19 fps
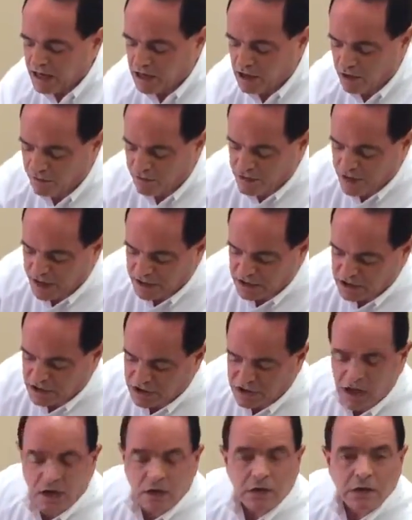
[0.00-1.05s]
of
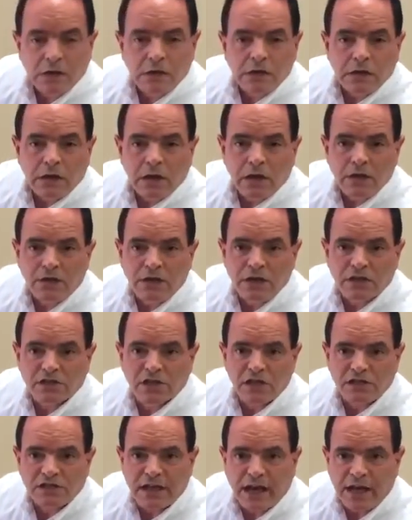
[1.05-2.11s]
this
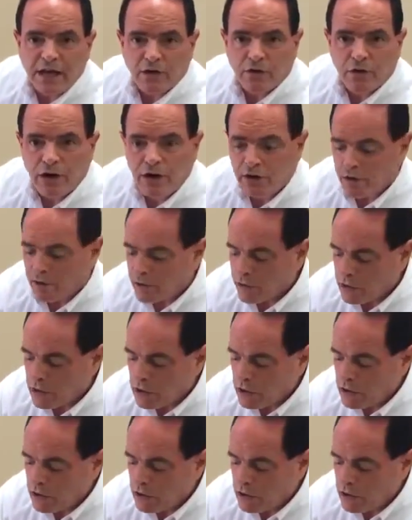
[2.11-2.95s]
container here.